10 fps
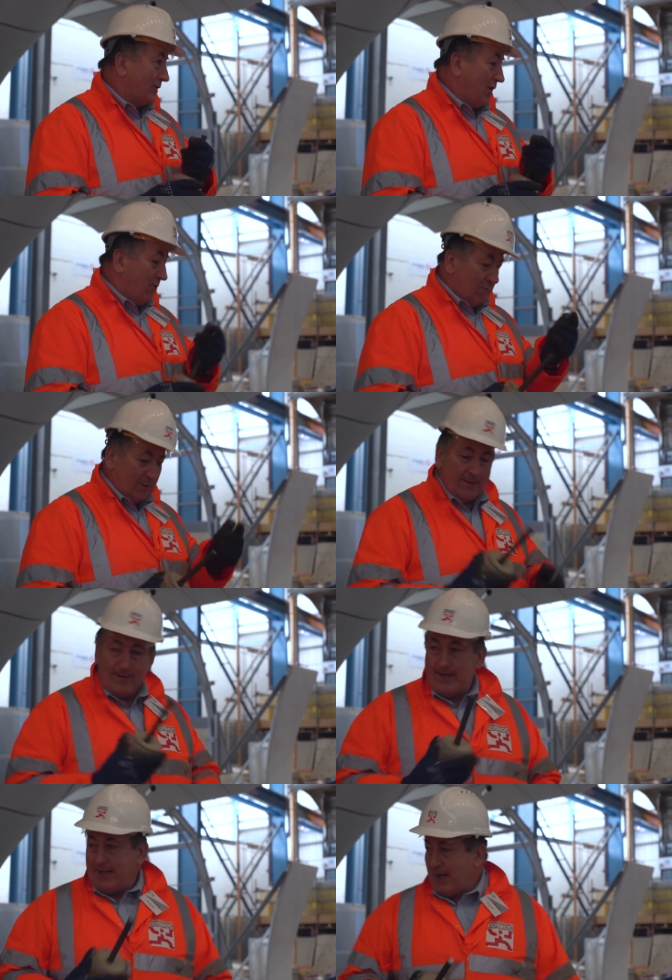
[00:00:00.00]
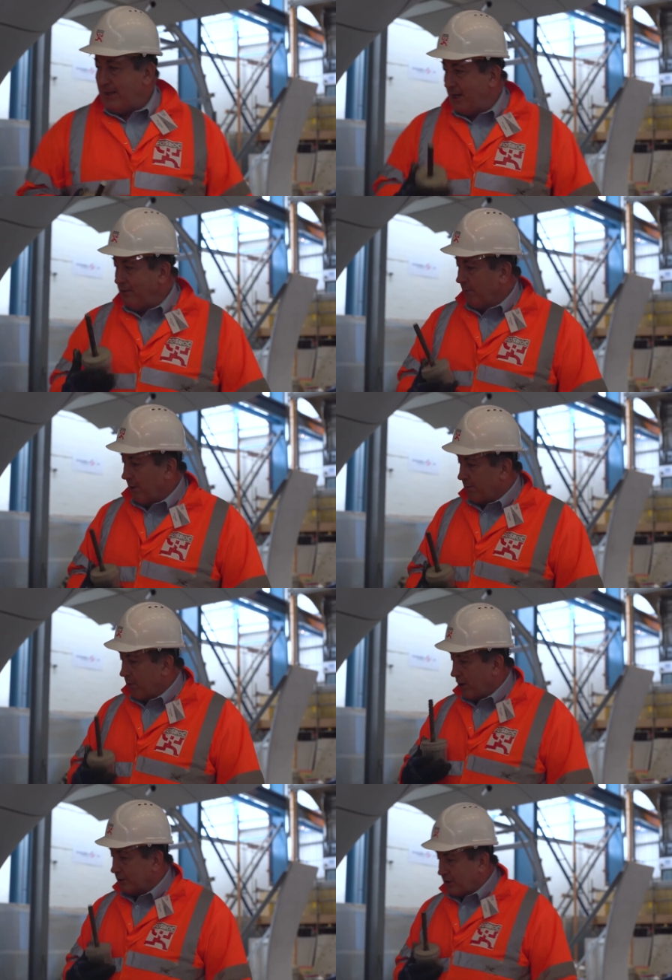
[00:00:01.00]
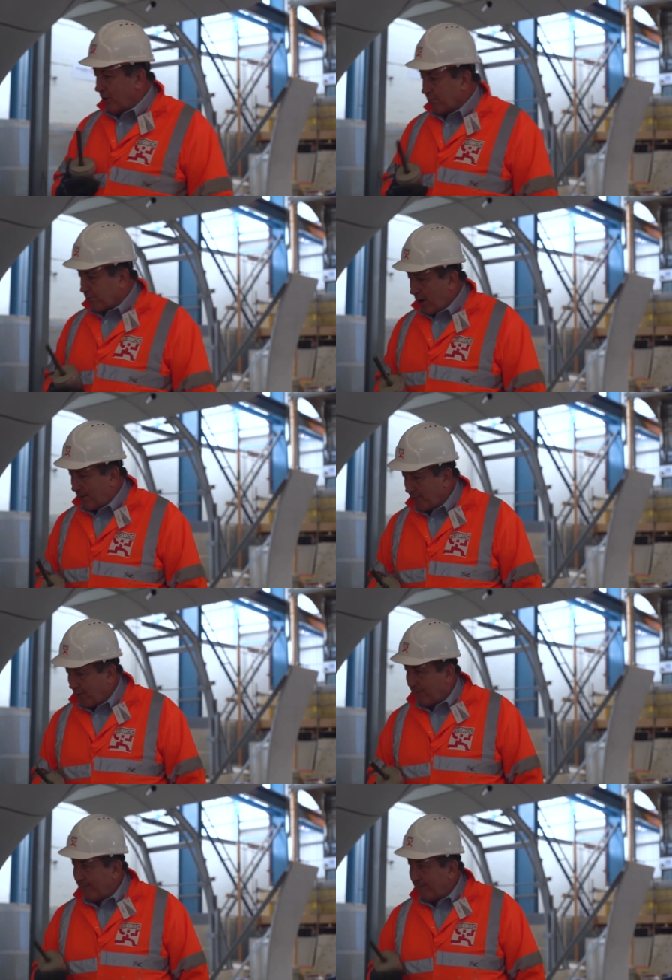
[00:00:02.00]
Now, concrete is a well used